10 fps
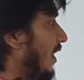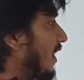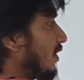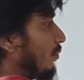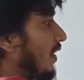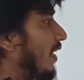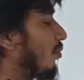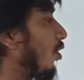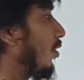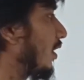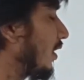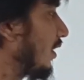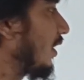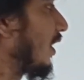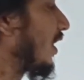as we have
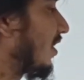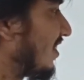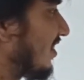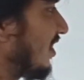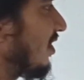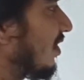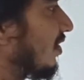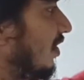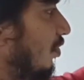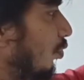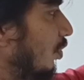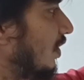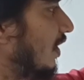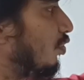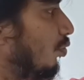already considered the source
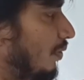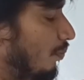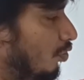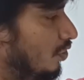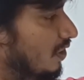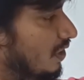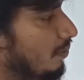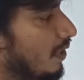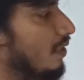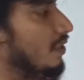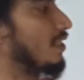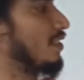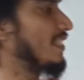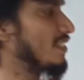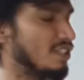charge to be positive and the
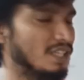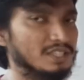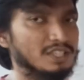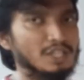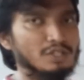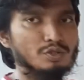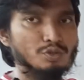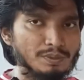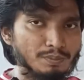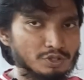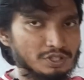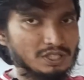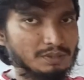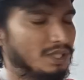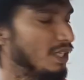test charge to be
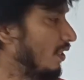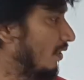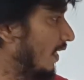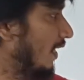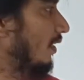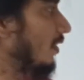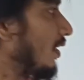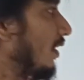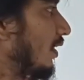positive. Then